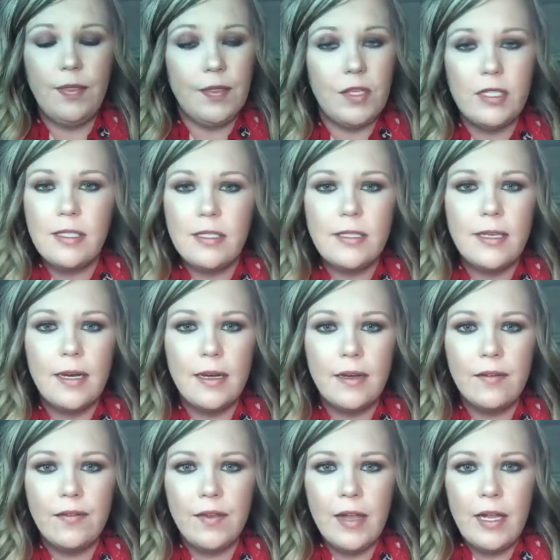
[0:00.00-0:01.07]
This
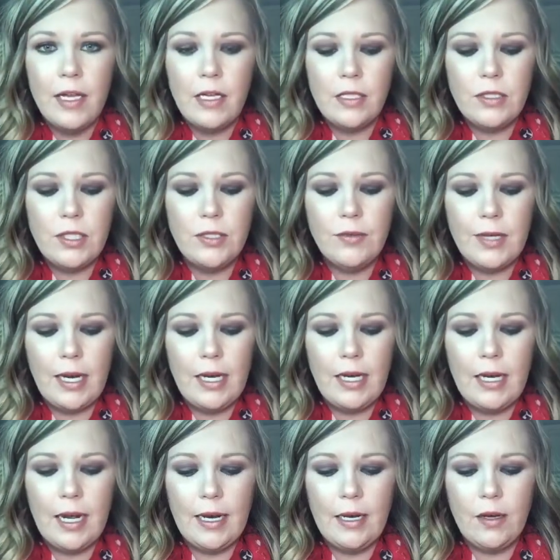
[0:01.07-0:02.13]
stuff,
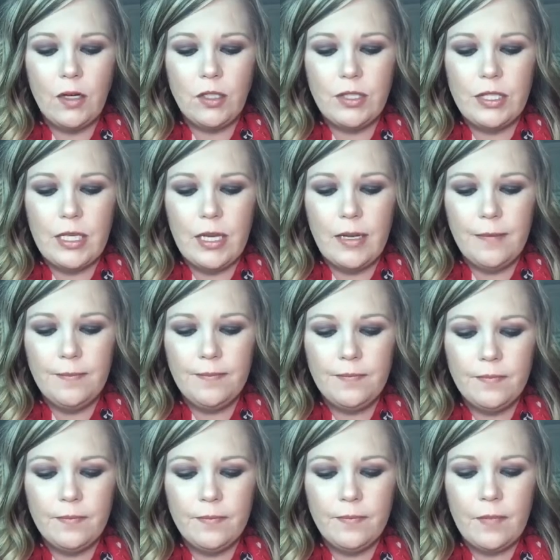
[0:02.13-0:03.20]
$2.99 at Ulta.
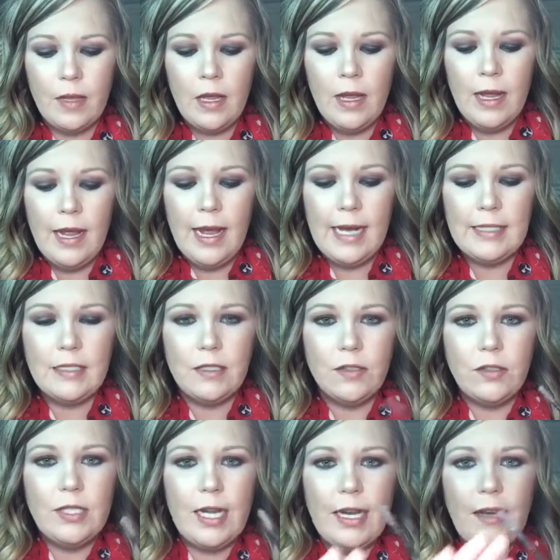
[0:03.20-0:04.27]
Has
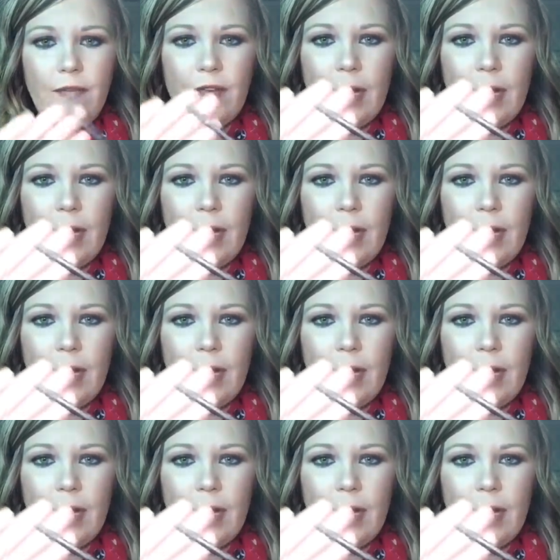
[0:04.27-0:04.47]
little tiny